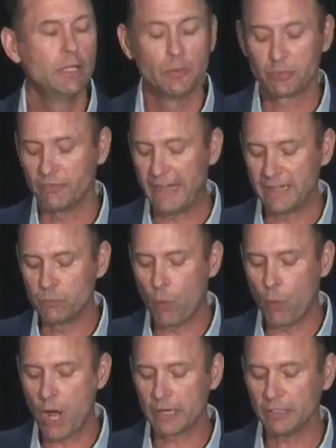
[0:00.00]
provided
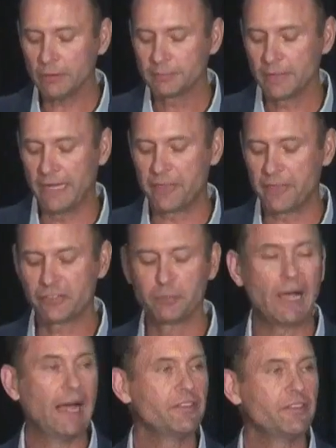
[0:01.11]
water and other
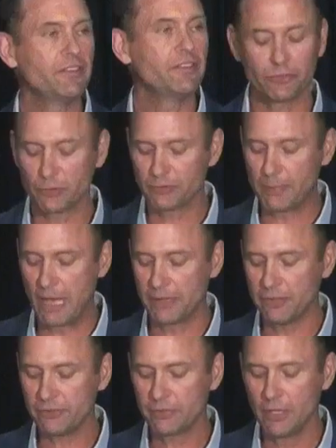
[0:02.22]
supplies to first
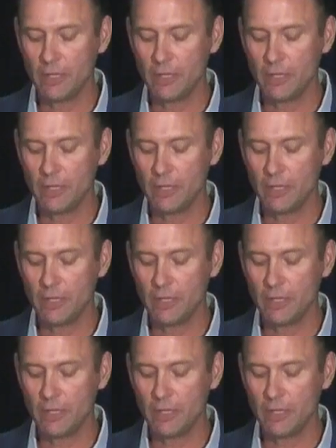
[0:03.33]
responders